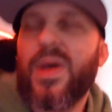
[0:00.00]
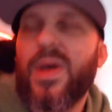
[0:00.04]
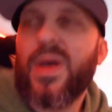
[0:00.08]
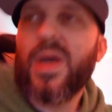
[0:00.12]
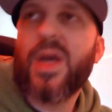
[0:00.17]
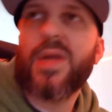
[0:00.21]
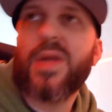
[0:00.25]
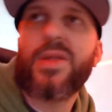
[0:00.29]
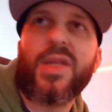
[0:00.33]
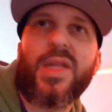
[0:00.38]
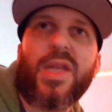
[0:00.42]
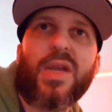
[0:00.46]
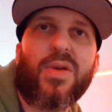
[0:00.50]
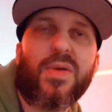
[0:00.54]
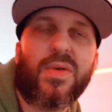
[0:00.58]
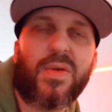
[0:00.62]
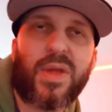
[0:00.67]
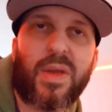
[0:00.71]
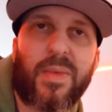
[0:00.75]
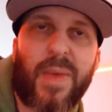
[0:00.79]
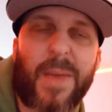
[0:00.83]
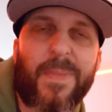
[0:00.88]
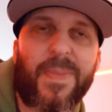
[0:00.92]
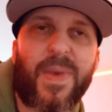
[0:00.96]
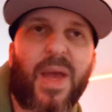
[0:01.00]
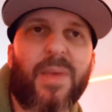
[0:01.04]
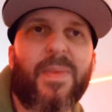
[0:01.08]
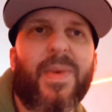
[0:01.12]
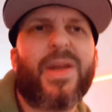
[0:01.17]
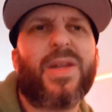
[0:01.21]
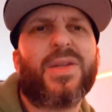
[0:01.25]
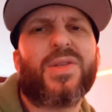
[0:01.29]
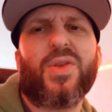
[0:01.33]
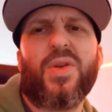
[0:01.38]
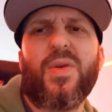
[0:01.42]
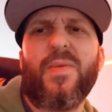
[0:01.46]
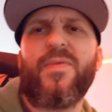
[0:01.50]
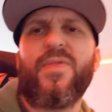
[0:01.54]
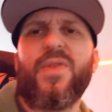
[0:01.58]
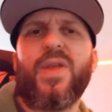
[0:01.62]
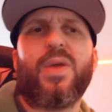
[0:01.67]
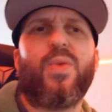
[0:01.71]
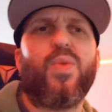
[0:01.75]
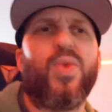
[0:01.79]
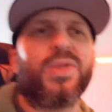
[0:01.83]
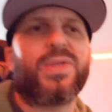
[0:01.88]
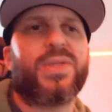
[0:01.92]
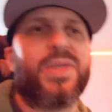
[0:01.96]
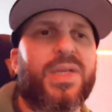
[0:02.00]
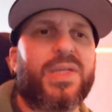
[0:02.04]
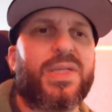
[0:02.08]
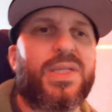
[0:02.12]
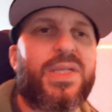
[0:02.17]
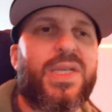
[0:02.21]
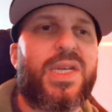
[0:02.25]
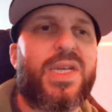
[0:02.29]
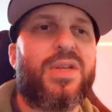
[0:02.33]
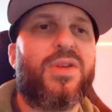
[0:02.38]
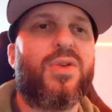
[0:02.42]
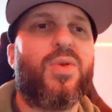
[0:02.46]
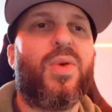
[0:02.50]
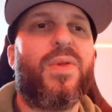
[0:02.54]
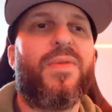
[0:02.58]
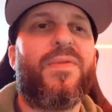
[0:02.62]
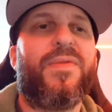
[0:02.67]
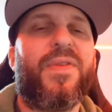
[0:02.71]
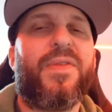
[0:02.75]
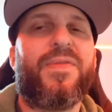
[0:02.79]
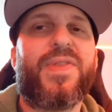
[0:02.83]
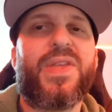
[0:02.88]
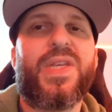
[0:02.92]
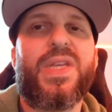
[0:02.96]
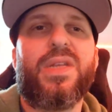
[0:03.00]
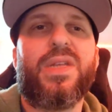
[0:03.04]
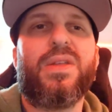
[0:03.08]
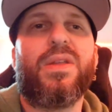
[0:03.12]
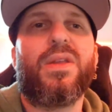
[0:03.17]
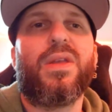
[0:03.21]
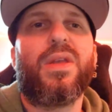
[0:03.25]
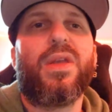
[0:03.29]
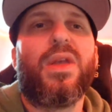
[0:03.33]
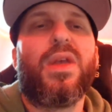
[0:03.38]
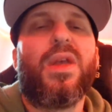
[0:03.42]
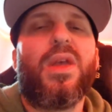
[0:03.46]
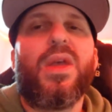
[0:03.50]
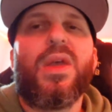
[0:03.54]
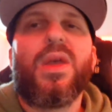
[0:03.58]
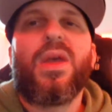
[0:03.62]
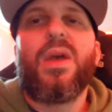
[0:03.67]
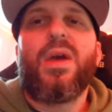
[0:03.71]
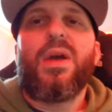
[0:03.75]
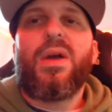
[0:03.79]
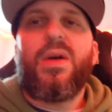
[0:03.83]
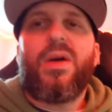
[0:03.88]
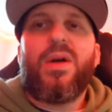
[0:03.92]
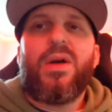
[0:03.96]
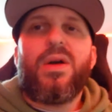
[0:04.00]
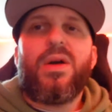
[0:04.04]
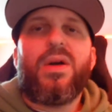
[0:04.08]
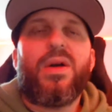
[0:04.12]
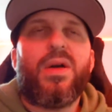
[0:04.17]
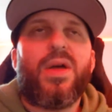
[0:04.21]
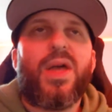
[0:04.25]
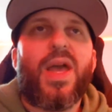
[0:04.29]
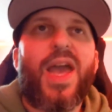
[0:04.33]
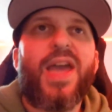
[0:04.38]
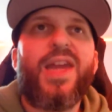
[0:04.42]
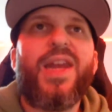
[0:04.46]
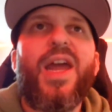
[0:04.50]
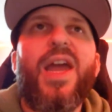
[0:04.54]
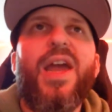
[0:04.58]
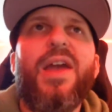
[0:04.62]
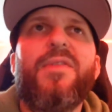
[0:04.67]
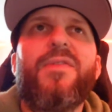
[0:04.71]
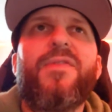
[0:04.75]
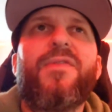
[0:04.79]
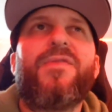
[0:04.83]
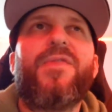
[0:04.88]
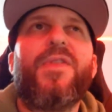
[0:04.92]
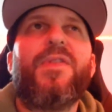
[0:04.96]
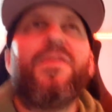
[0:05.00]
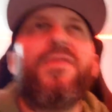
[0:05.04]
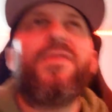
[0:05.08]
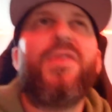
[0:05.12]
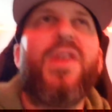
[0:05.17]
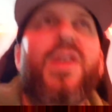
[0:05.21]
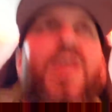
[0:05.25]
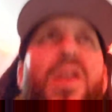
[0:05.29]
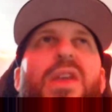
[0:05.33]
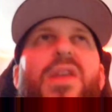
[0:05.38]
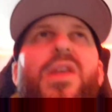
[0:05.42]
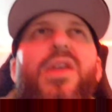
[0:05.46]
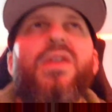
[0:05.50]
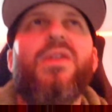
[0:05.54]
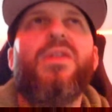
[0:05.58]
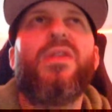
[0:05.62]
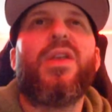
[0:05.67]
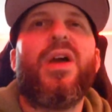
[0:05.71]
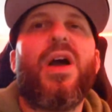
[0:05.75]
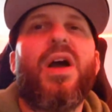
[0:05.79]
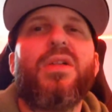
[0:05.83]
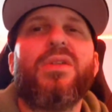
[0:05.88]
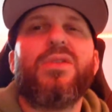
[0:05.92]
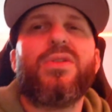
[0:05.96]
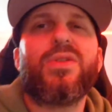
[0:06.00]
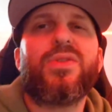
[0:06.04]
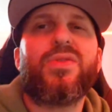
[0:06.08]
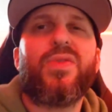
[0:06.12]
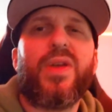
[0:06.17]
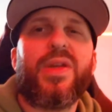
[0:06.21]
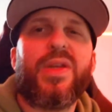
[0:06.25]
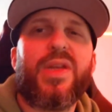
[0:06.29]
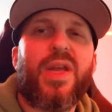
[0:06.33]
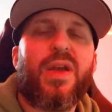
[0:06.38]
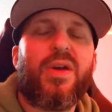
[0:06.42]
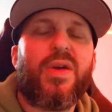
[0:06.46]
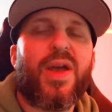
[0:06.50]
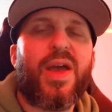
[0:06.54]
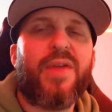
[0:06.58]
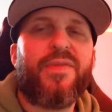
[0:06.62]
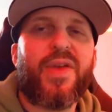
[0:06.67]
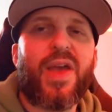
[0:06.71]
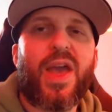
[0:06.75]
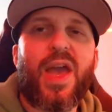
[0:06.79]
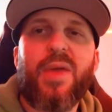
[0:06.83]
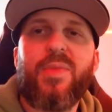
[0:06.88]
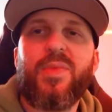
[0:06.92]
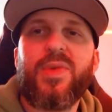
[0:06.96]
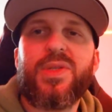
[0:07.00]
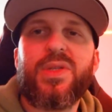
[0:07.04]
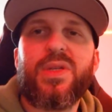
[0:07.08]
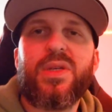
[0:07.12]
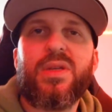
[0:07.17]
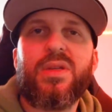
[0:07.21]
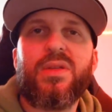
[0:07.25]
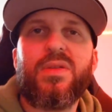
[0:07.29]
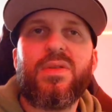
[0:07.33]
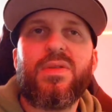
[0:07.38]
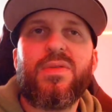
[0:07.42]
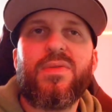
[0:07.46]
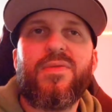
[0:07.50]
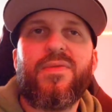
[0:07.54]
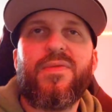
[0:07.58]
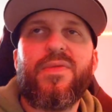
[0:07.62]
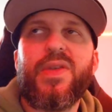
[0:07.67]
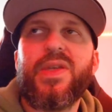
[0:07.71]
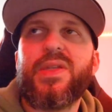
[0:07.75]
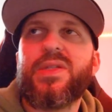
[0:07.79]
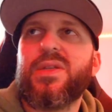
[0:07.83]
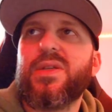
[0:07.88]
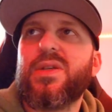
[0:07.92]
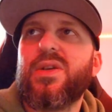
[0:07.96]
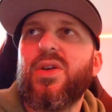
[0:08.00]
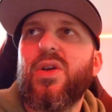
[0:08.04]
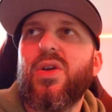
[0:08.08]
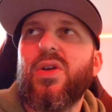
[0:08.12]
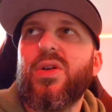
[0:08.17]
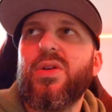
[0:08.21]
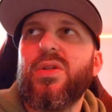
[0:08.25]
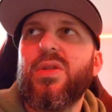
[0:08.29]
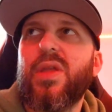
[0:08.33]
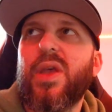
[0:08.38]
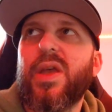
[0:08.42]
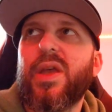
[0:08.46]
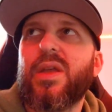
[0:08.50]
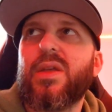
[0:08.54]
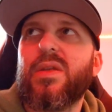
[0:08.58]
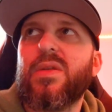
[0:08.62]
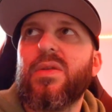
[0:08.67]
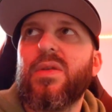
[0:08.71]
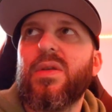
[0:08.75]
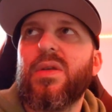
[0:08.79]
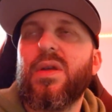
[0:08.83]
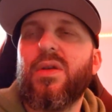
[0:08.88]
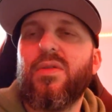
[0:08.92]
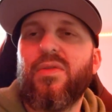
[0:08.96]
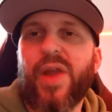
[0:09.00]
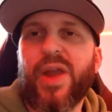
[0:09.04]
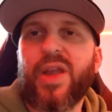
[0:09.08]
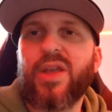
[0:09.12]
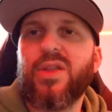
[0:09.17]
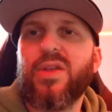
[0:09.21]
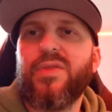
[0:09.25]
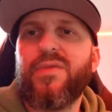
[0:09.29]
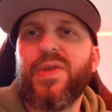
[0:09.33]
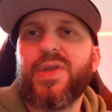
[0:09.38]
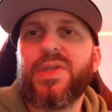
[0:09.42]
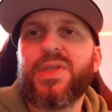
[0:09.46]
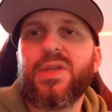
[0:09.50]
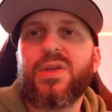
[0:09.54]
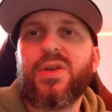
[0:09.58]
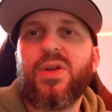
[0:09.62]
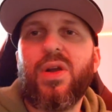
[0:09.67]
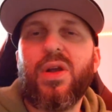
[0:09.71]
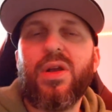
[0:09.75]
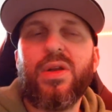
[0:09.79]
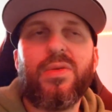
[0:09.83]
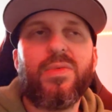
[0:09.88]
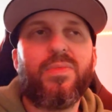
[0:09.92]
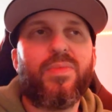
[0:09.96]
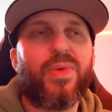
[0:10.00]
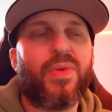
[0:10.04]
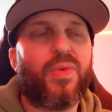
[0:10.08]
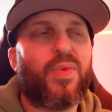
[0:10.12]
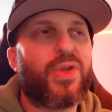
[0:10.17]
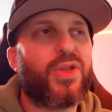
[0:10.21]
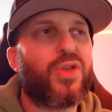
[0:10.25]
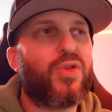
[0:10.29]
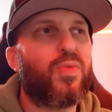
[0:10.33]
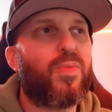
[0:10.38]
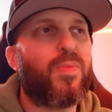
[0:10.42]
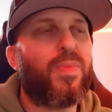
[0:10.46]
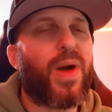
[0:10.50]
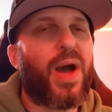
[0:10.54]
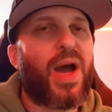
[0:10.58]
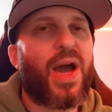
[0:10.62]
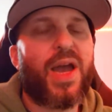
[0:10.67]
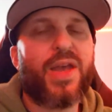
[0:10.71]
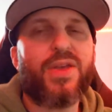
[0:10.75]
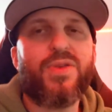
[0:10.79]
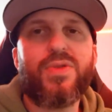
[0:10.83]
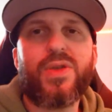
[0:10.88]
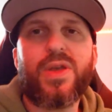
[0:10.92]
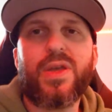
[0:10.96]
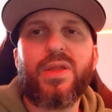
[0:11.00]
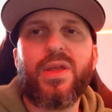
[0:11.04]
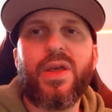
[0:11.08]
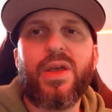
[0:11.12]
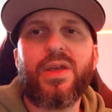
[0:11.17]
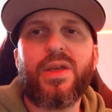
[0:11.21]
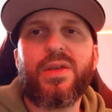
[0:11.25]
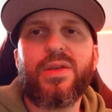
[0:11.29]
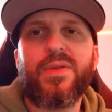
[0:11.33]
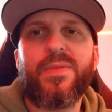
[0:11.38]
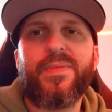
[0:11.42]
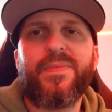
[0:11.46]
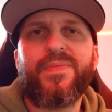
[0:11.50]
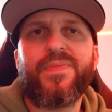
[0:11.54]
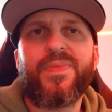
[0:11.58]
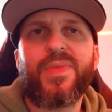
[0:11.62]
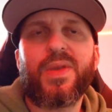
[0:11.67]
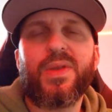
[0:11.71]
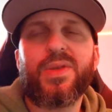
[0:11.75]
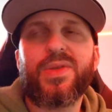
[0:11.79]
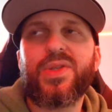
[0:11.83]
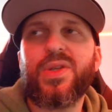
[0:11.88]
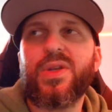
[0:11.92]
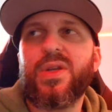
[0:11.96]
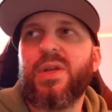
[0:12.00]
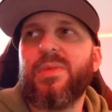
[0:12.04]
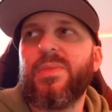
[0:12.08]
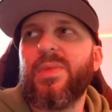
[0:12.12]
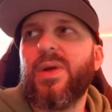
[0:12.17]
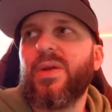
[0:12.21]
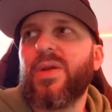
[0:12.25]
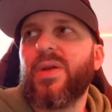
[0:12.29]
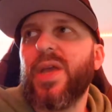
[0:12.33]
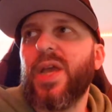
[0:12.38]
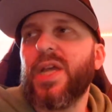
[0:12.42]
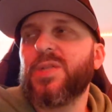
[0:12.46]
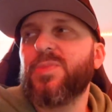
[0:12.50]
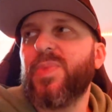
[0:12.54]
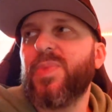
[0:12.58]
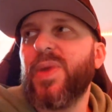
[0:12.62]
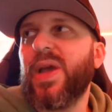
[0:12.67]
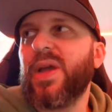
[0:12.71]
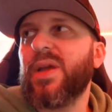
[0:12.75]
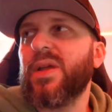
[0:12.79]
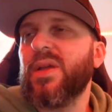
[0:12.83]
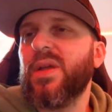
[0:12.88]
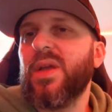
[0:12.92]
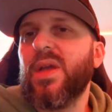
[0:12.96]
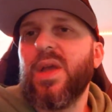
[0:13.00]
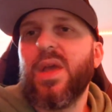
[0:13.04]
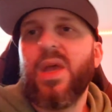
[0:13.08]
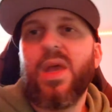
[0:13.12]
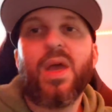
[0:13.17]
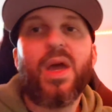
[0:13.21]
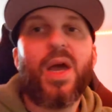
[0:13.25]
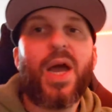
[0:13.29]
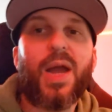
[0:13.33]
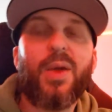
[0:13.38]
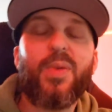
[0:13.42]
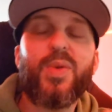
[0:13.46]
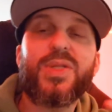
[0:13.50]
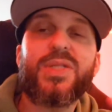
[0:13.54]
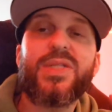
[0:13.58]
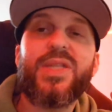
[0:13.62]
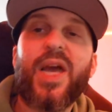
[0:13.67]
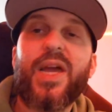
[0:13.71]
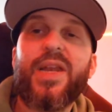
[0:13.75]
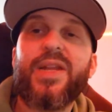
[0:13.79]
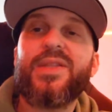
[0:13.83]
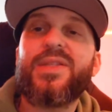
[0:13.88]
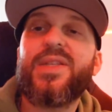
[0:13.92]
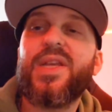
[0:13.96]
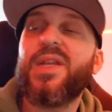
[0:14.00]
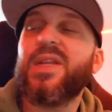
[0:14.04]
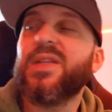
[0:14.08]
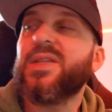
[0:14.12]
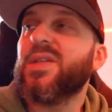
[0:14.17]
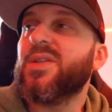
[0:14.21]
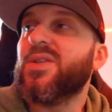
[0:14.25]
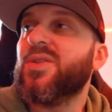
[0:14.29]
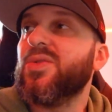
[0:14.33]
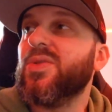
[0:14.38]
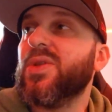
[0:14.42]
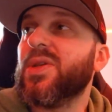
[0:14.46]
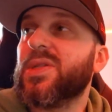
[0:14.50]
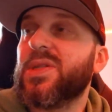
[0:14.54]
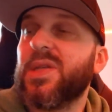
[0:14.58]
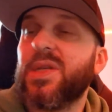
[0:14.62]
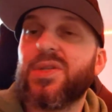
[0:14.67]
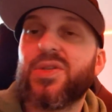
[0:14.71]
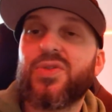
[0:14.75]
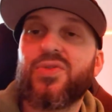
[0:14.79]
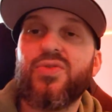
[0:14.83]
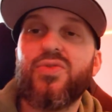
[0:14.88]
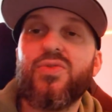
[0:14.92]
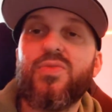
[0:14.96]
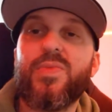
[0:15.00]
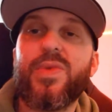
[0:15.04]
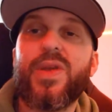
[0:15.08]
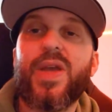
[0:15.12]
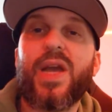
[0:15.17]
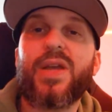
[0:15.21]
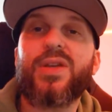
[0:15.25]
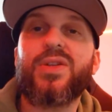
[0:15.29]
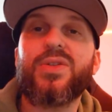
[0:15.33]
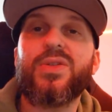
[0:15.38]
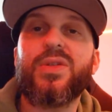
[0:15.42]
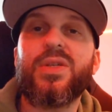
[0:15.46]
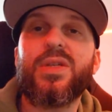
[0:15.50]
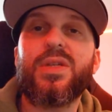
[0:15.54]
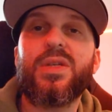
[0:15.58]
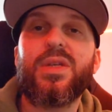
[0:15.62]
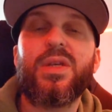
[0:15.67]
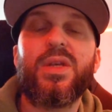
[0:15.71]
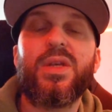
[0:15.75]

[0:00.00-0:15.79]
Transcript: I think they might be. I might have sold them for like $116 or $115. And I have $50 right now. I have an Amazon Visa card, like a regular Visa card, but when you buy, you get like a certain amount cash back. I was not intending to do this. They screwed me actually.